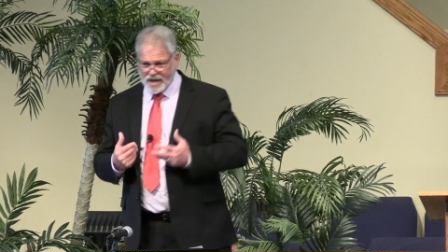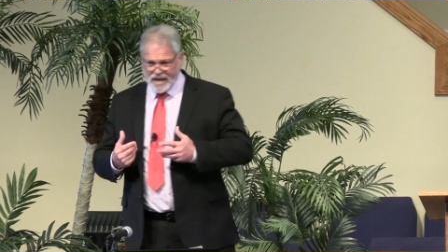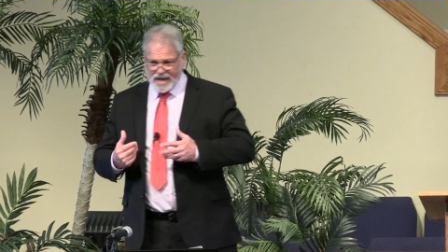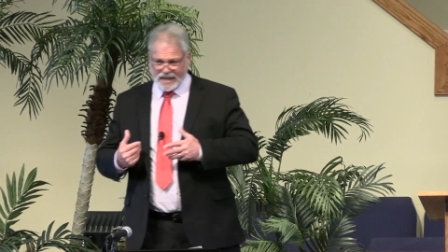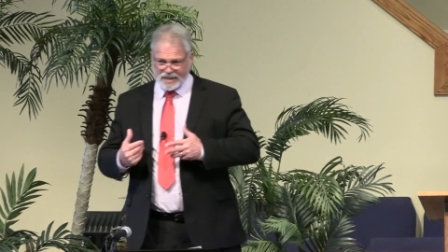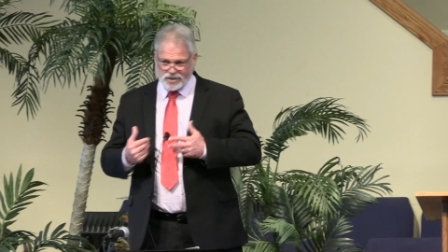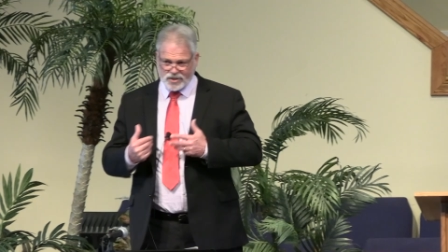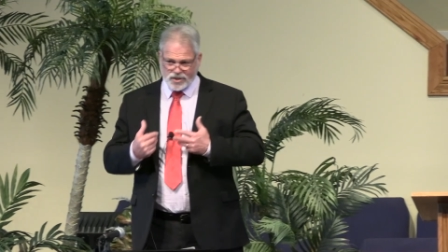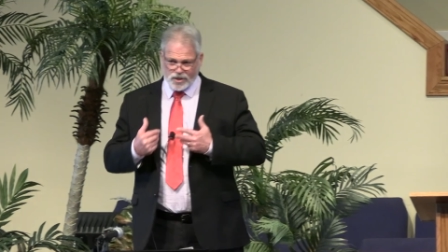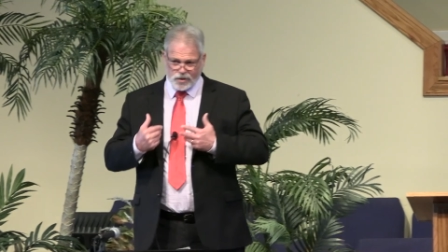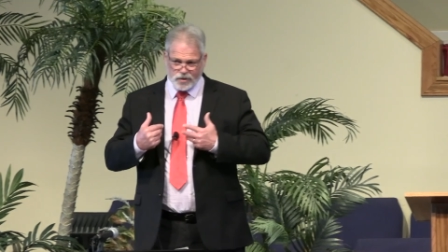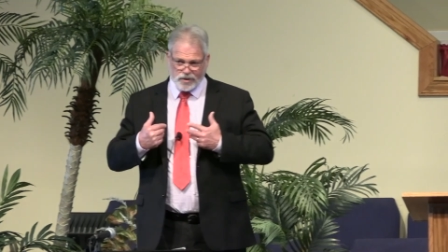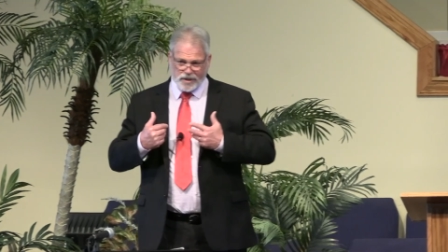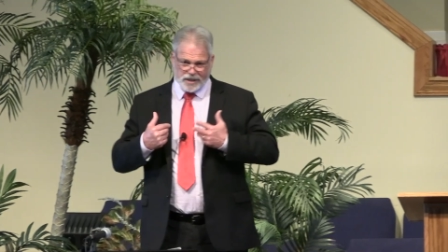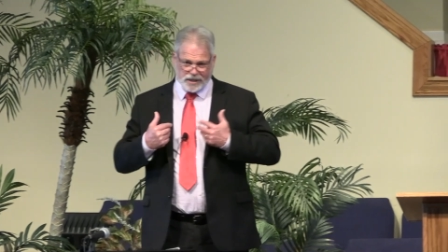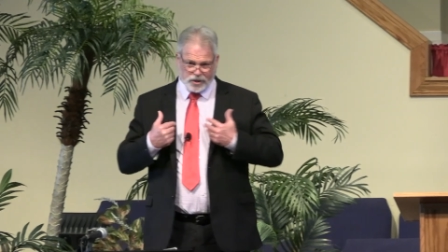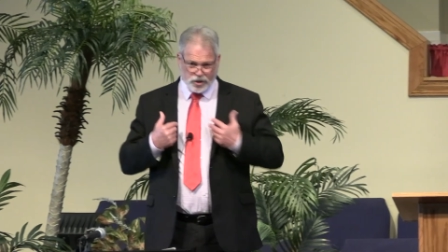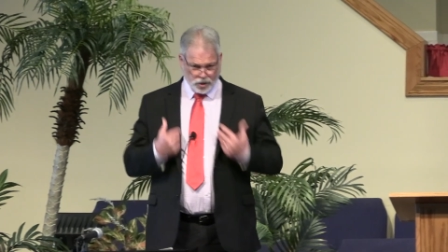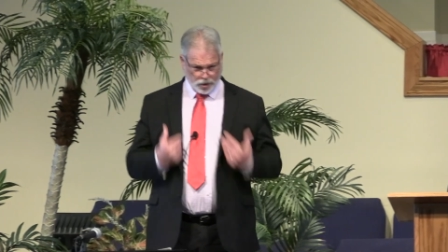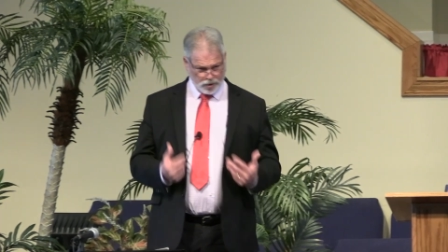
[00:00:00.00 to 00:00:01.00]
and so
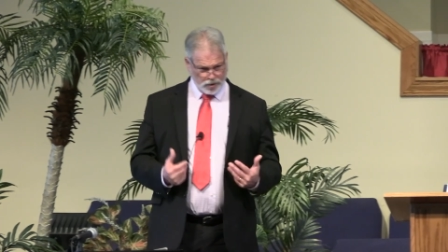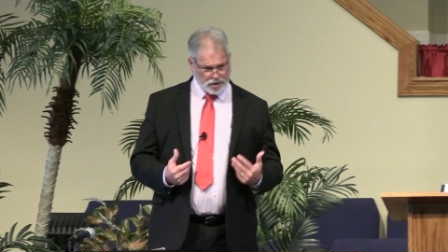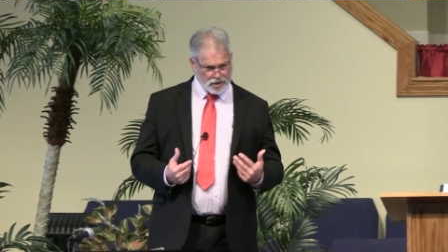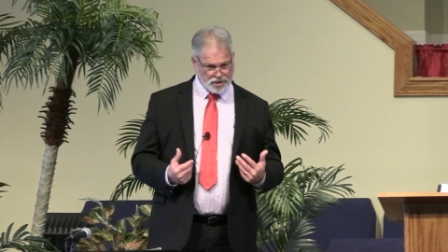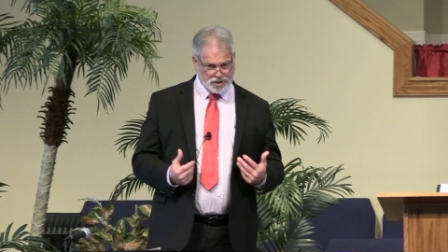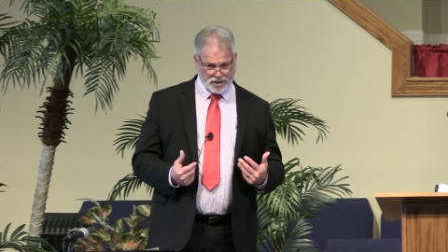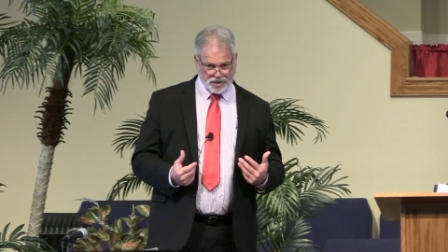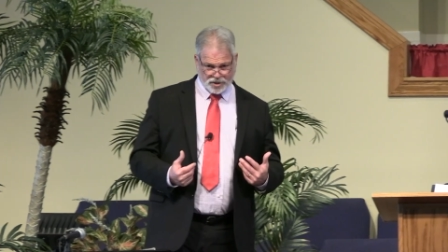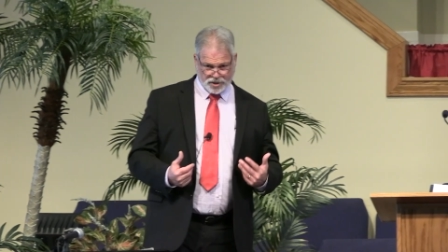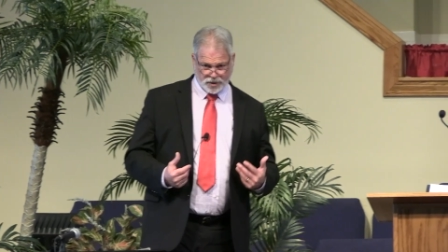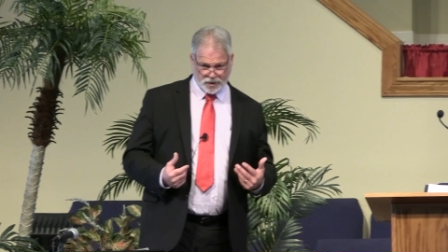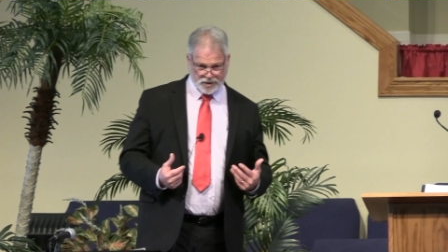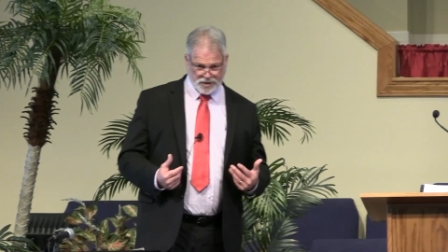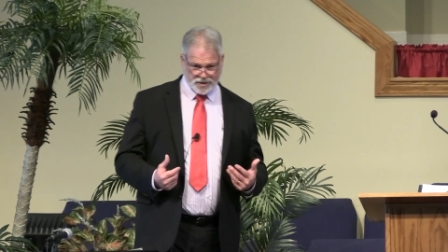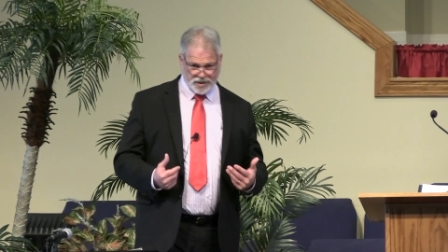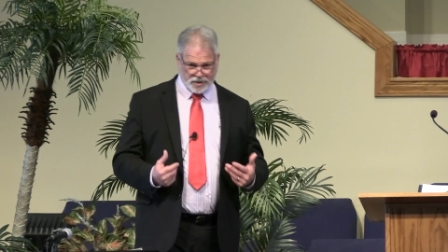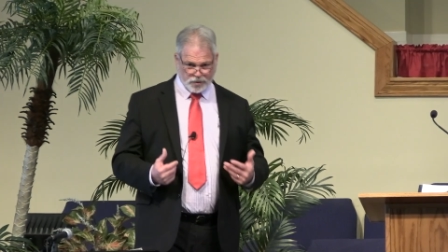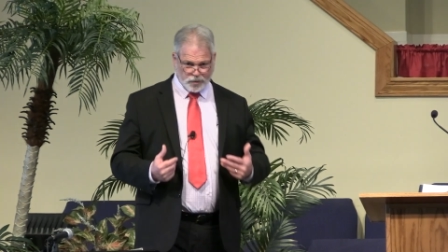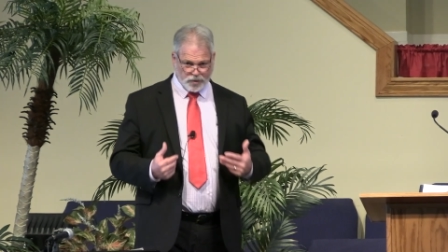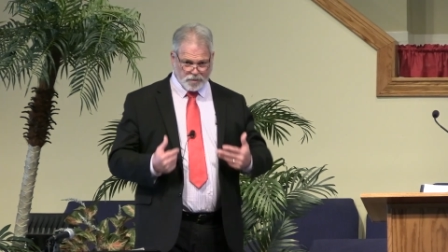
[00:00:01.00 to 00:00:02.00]
encouraging to us
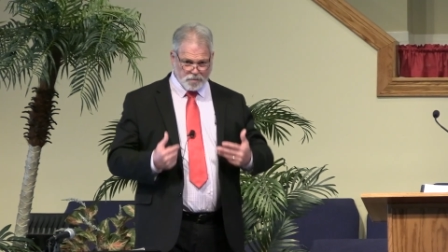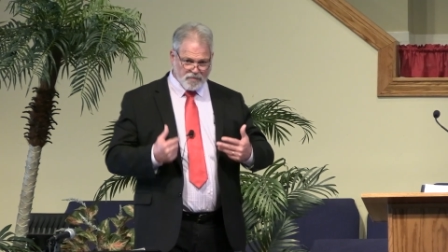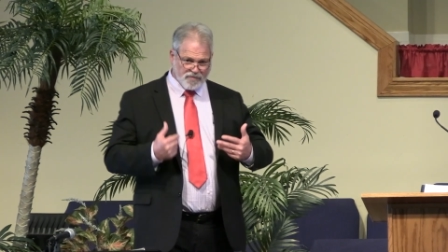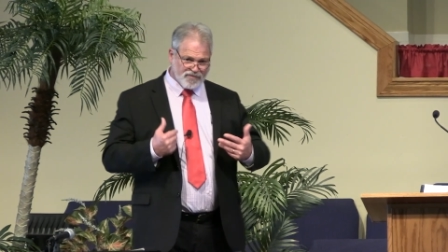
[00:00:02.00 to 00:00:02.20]
that it would